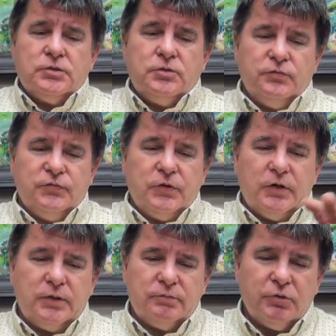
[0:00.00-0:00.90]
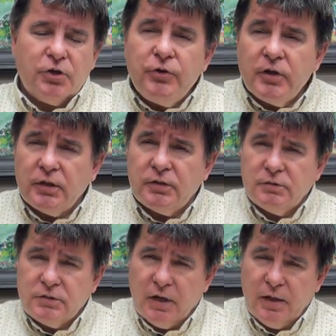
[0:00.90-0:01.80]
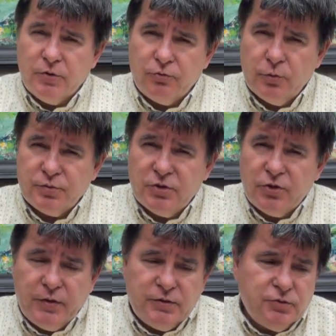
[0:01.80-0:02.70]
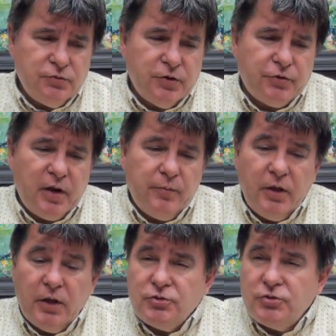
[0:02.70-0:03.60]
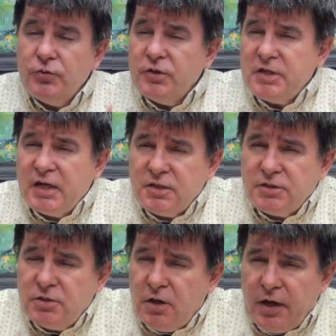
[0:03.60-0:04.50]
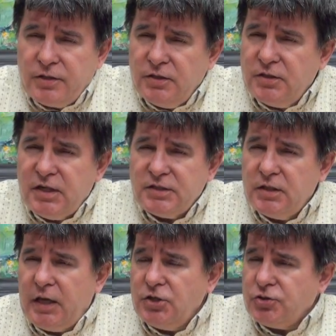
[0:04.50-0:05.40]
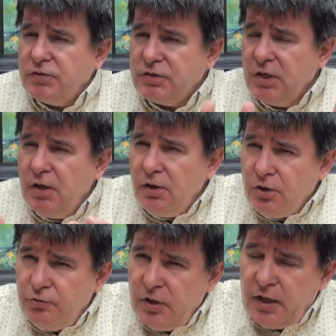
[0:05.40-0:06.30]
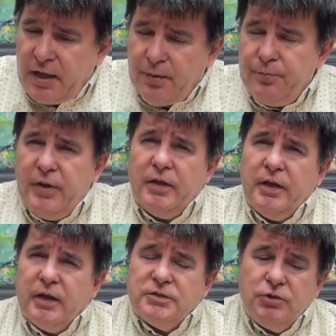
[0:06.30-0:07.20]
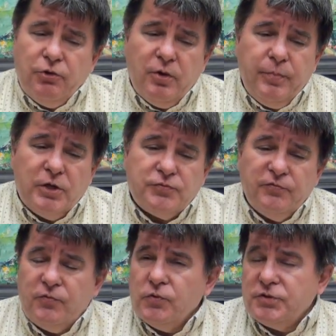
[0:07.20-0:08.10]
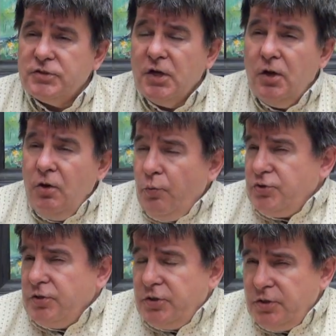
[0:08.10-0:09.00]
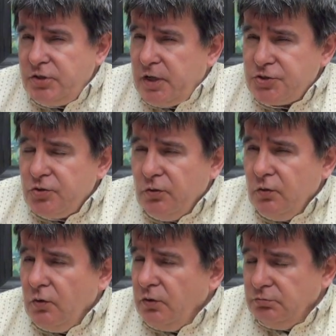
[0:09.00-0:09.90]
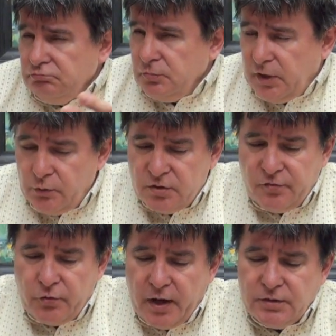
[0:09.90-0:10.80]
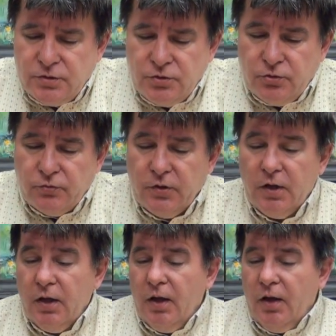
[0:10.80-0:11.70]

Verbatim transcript: sort of uh, guerrilla type groups to go into the Crimea and do assassin- targeted assassinations guerrilla campaign against the occupation forces, which under international law they would have a right to do.